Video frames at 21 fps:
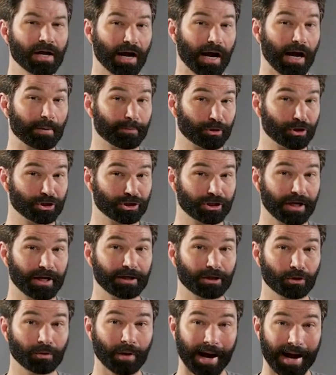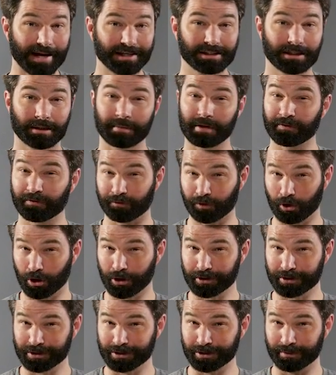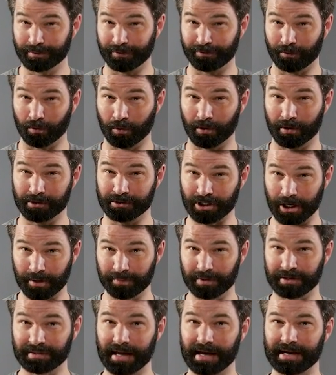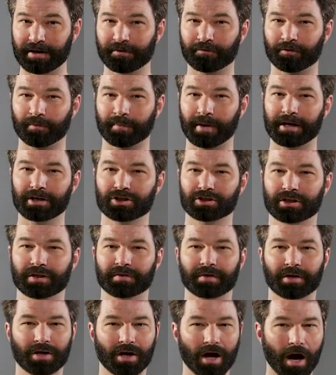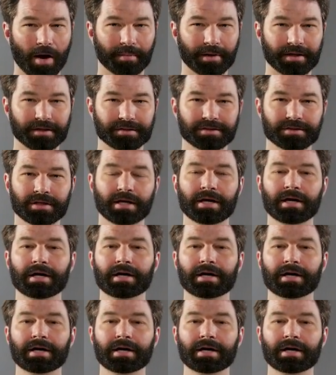I appreciate you asking me first before dumping that information in the comments.